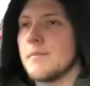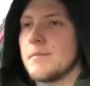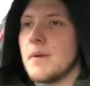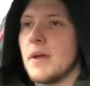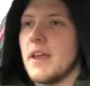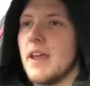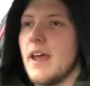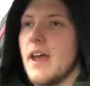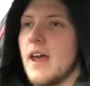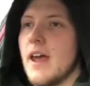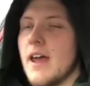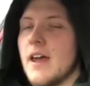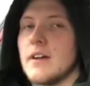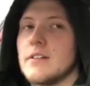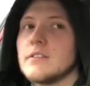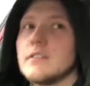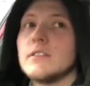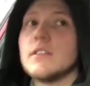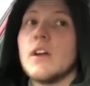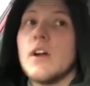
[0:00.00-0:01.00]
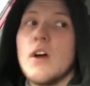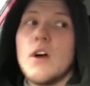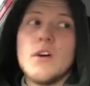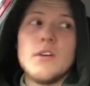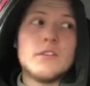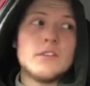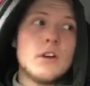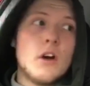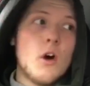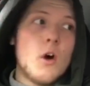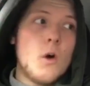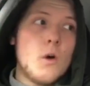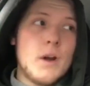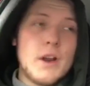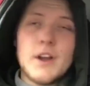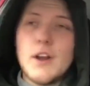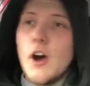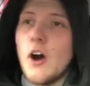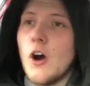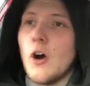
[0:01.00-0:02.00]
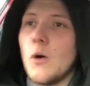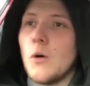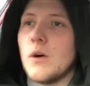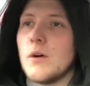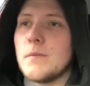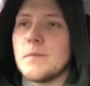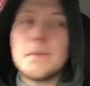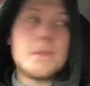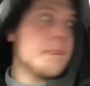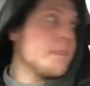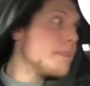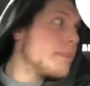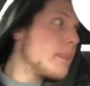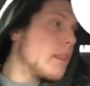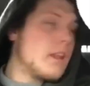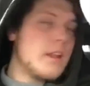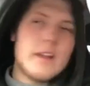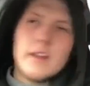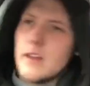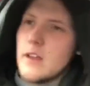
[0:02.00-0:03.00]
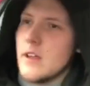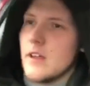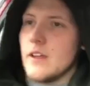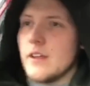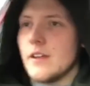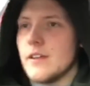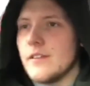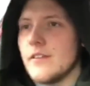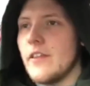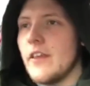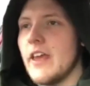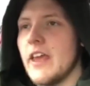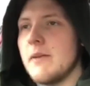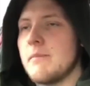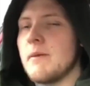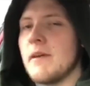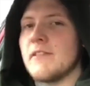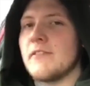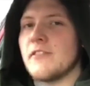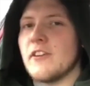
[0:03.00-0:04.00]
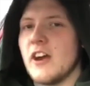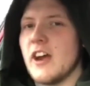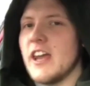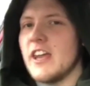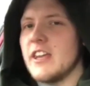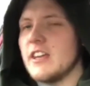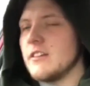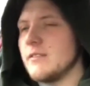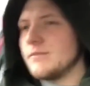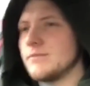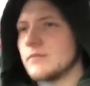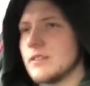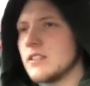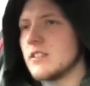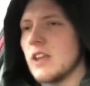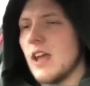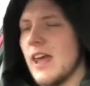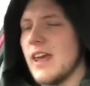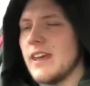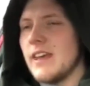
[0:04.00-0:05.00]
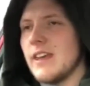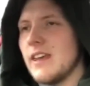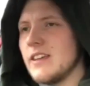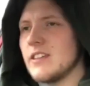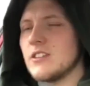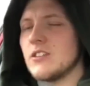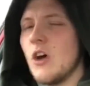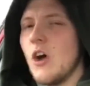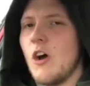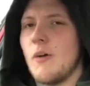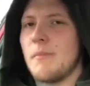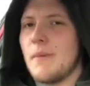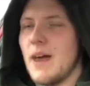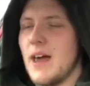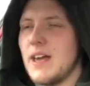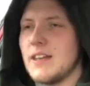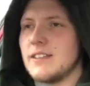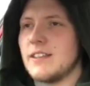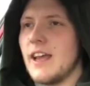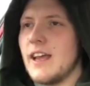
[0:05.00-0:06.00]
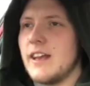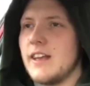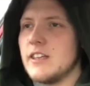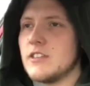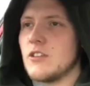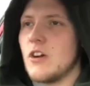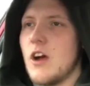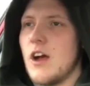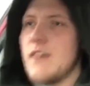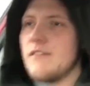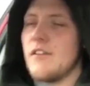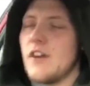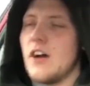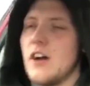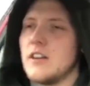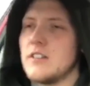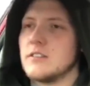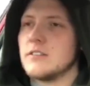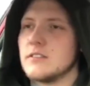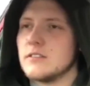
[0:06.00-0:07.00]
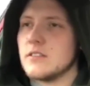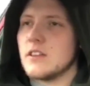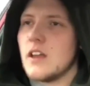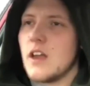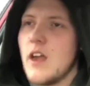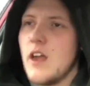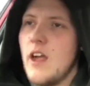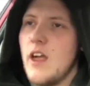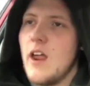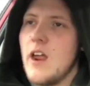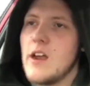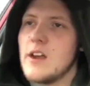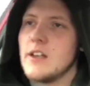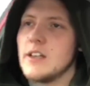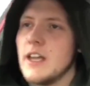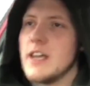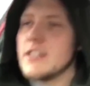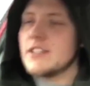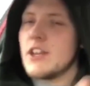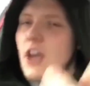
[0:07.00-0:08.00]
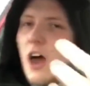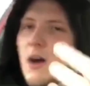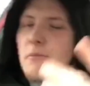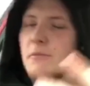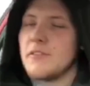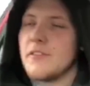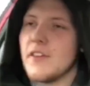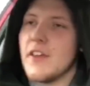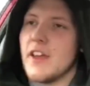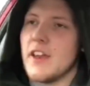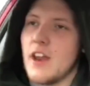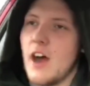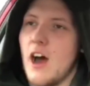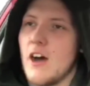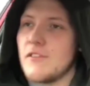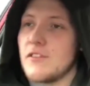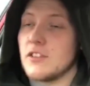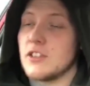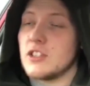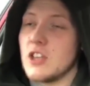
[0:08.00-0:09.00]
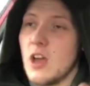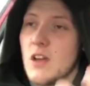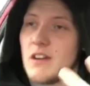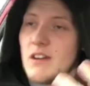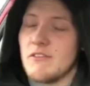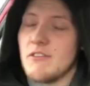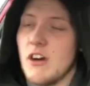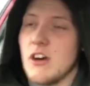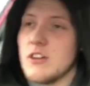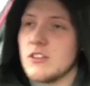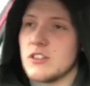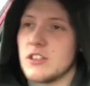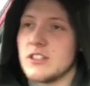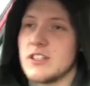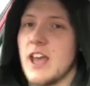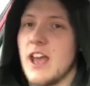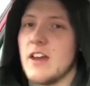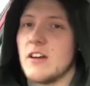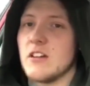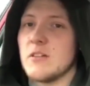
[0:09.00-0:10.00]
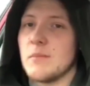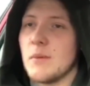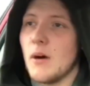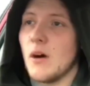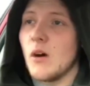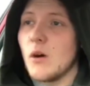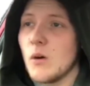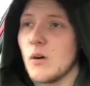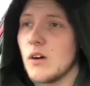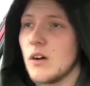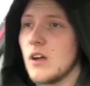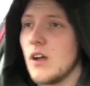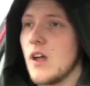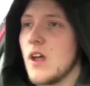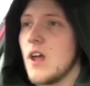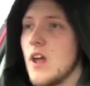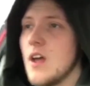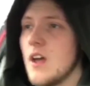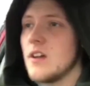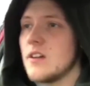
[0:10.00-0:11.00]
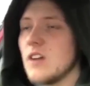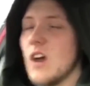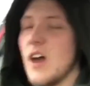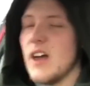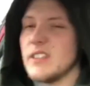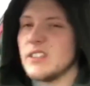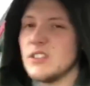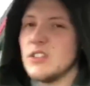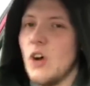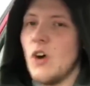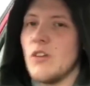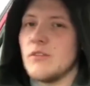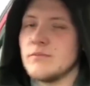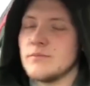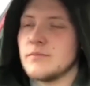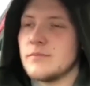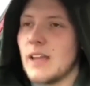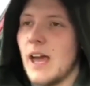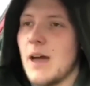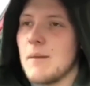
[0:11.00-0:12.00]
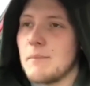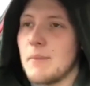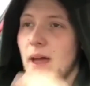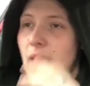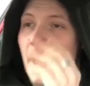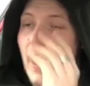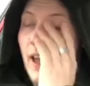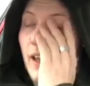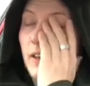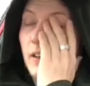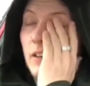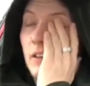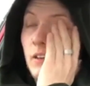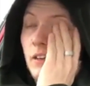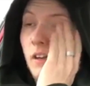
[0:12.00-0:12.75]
But yeah, all in all, the E P three is eight, it's not a bad daily driver. It's comfy enough, and sorry roads are terrible, like it's not that bad.